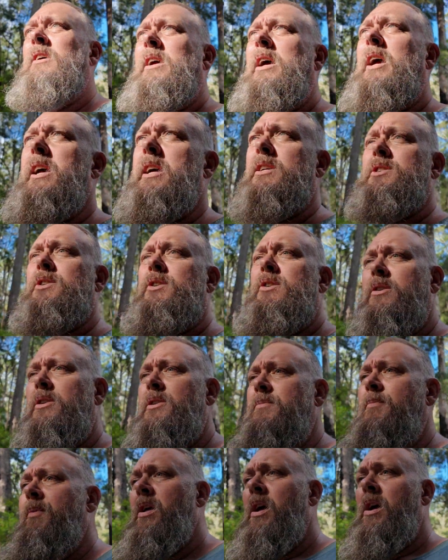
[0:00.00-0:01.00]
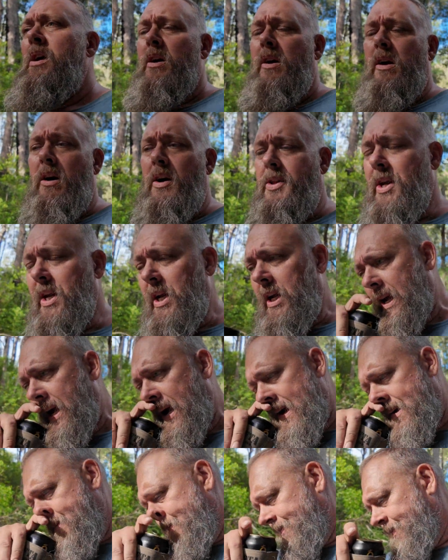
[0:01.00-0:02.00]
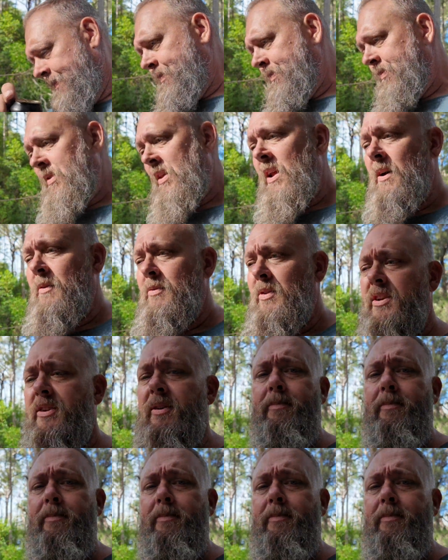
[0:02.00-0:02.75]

Yeah, it's good. I think there's